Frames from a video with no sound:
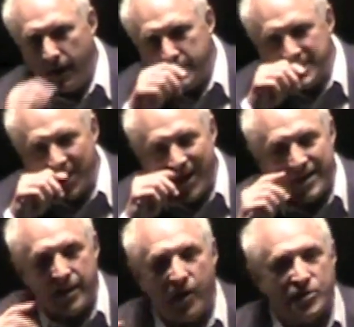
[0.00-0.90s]

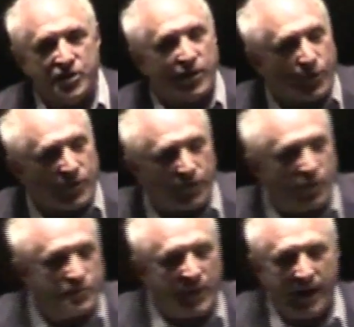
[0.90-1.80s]
Signing Derek Jeter with his
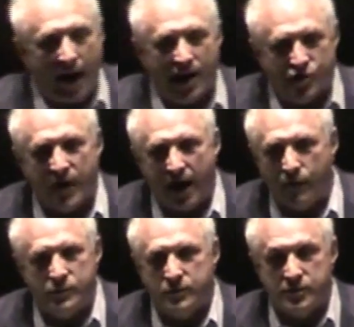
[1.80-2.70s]
first big
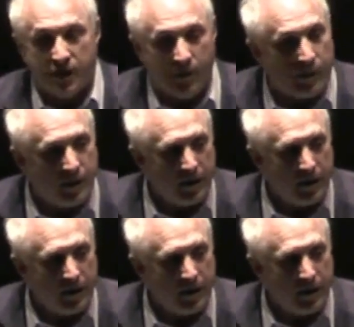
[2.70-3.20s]
contract, which is, you know,